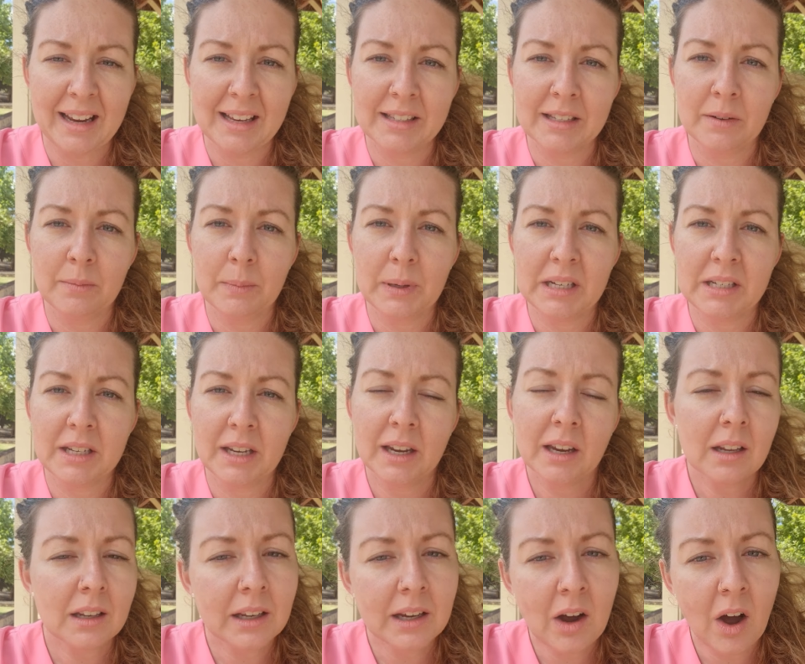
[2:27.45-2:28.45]
isn't
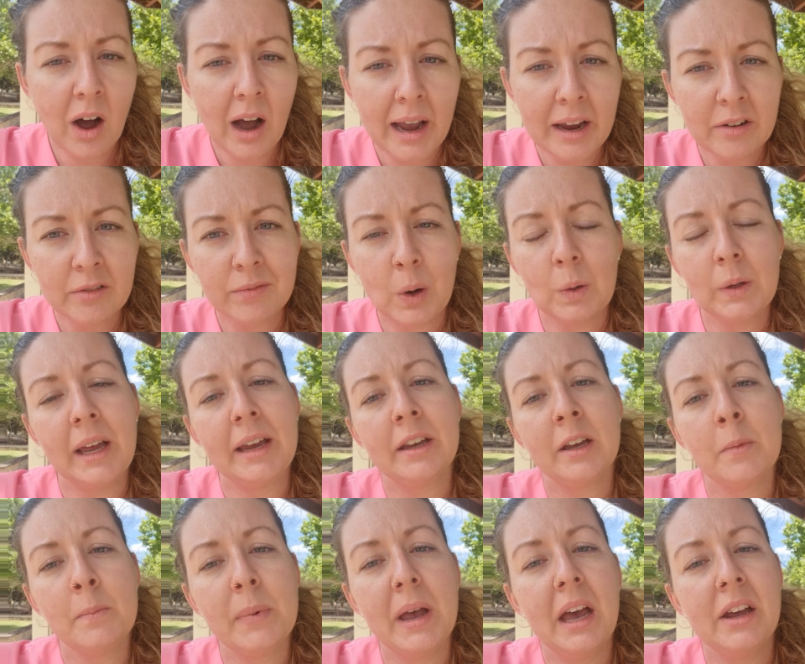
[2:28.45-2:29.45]
particularly high in folate
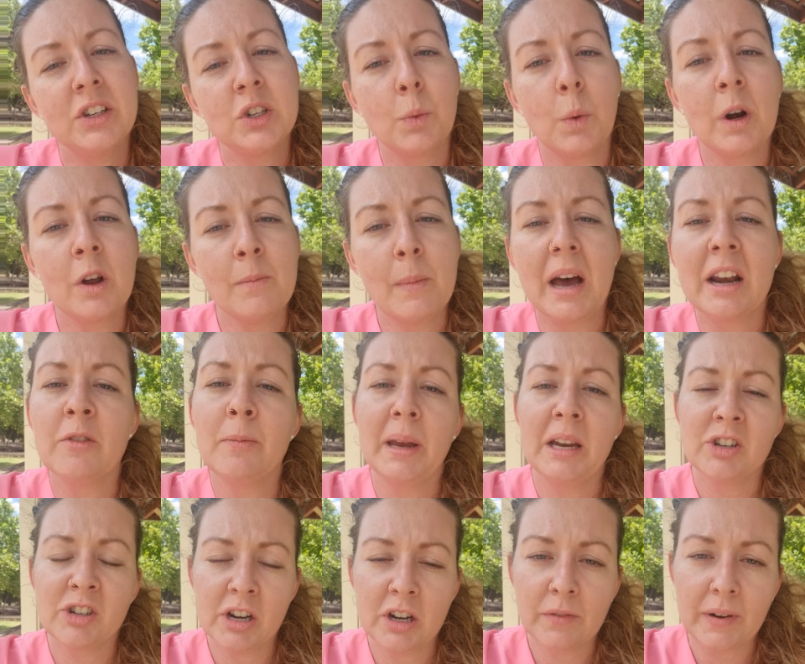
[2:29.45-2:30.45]
compared to what it might have
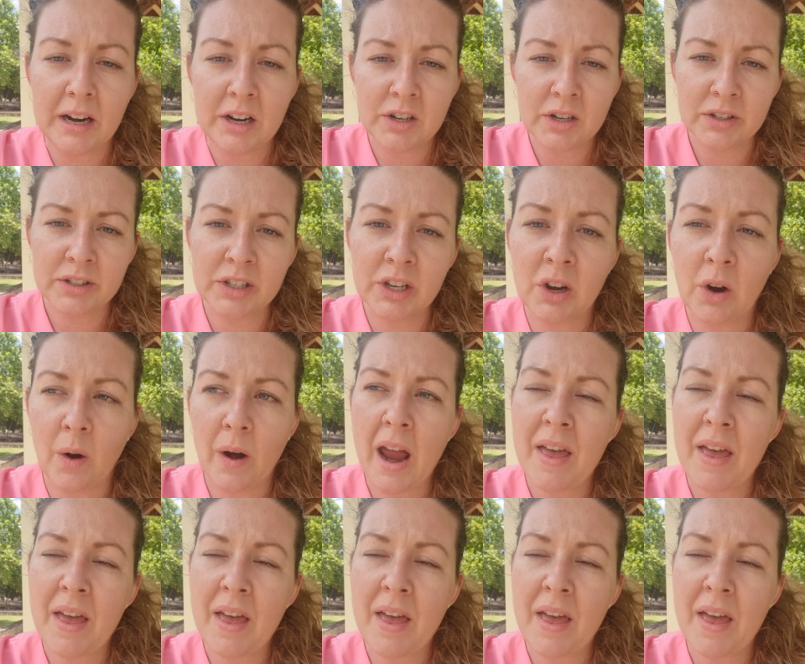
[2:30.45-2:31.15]
been generations ago,